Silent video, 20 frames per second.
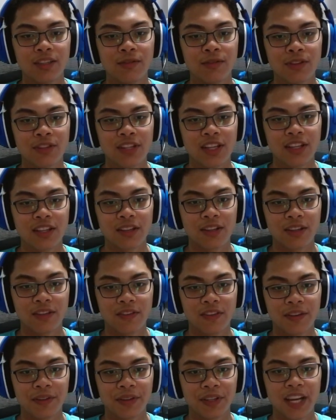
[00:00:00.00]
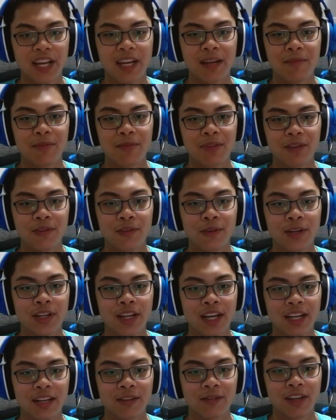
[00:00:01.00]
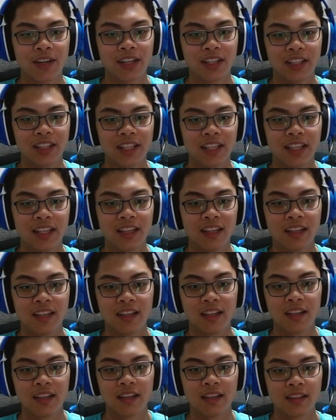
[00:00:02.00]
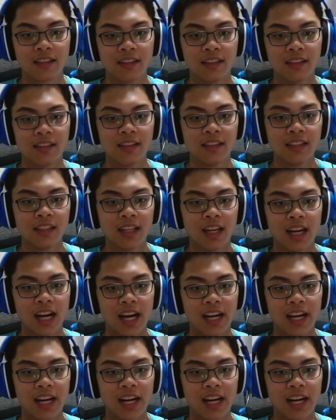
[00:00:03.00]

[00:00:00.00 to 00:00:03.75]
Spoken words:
DualSense on your favorite games like Fortnite and Rocket League.